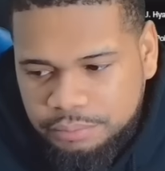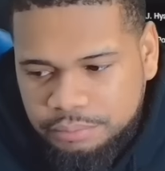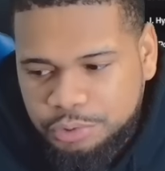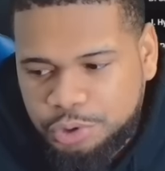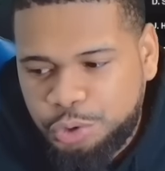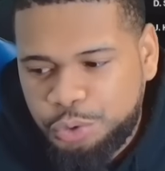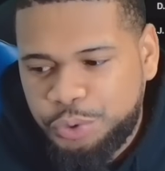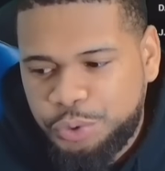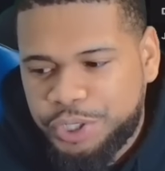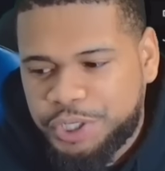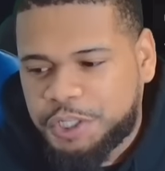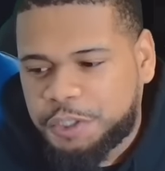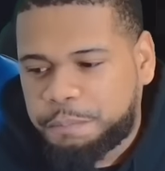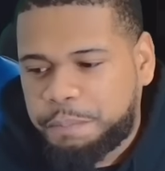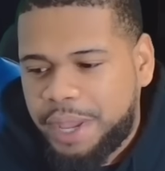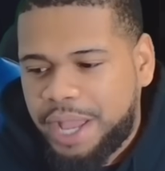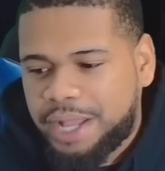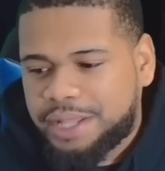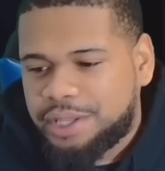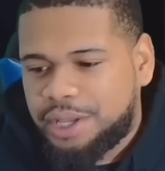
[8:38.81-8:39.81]
to
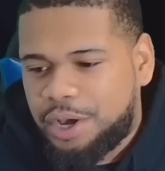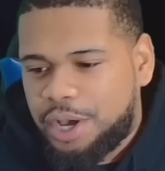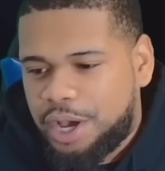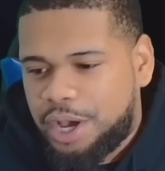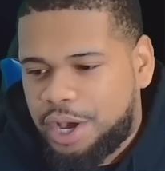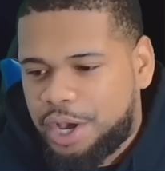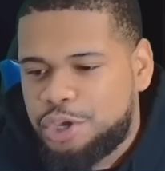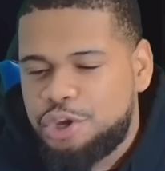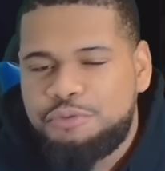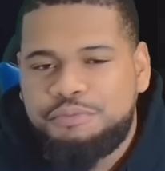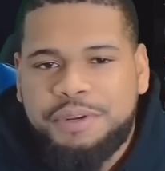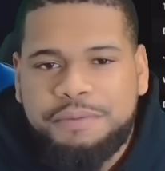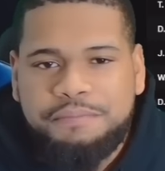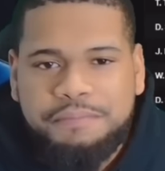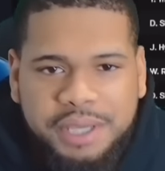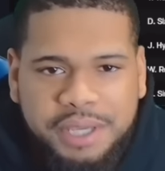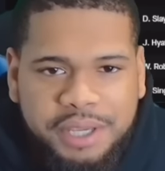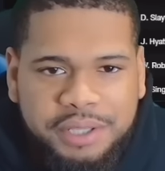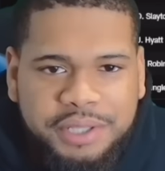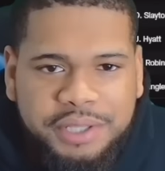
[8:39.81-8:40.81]
expect a human
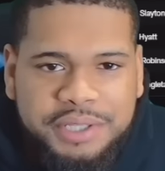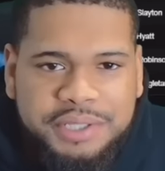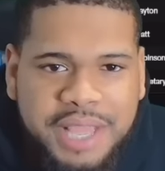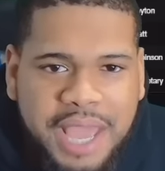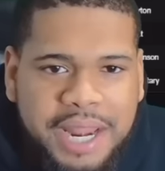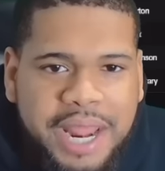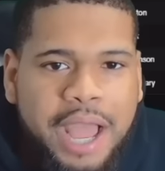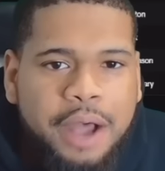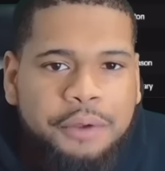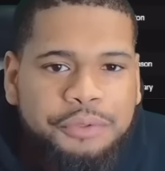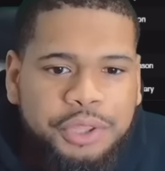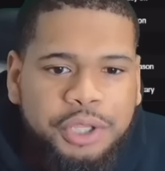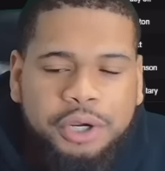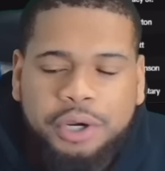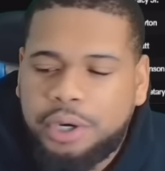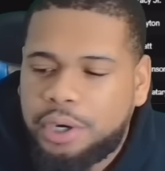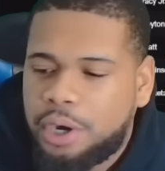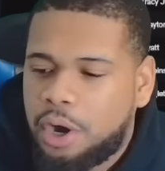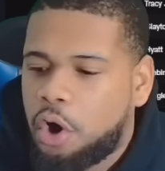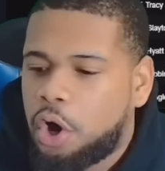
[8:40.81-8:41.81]
being that's not out
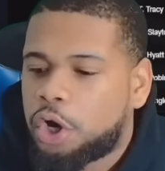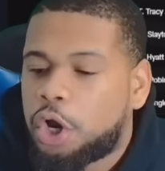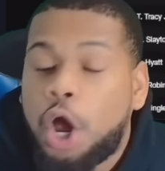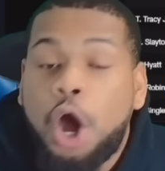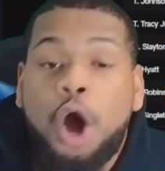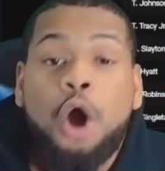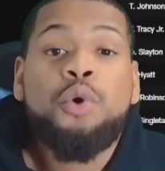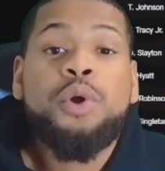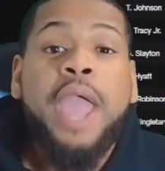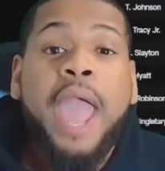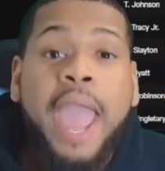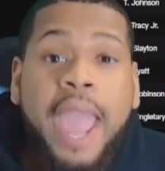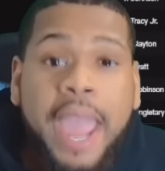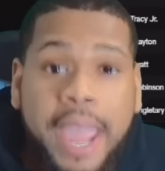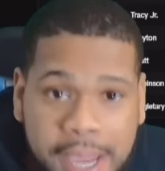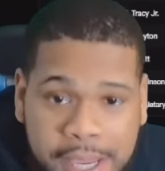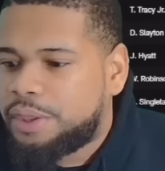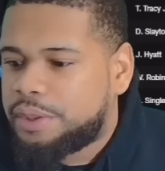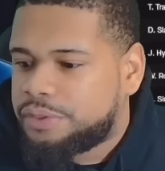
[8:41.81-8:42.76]
there on cocaine.